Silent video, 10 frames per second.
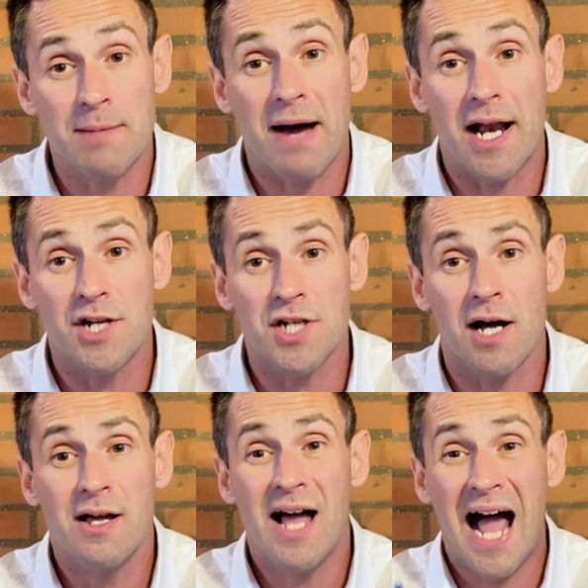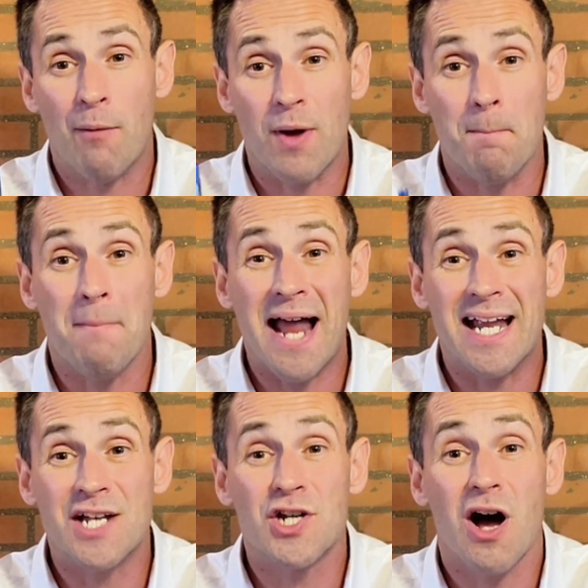manager and we
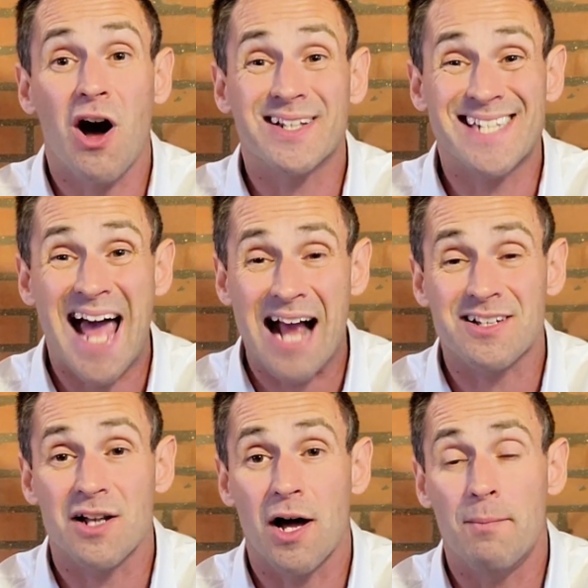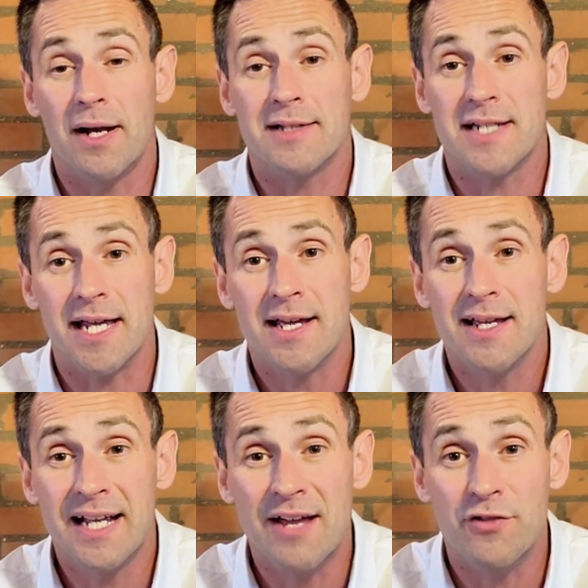manage our tax liability
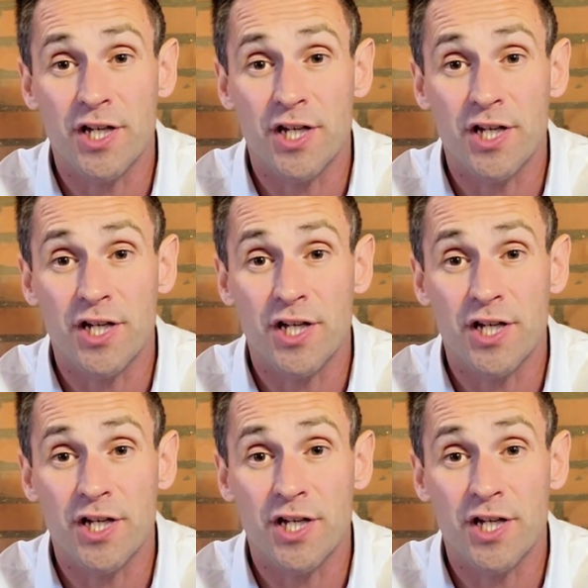in the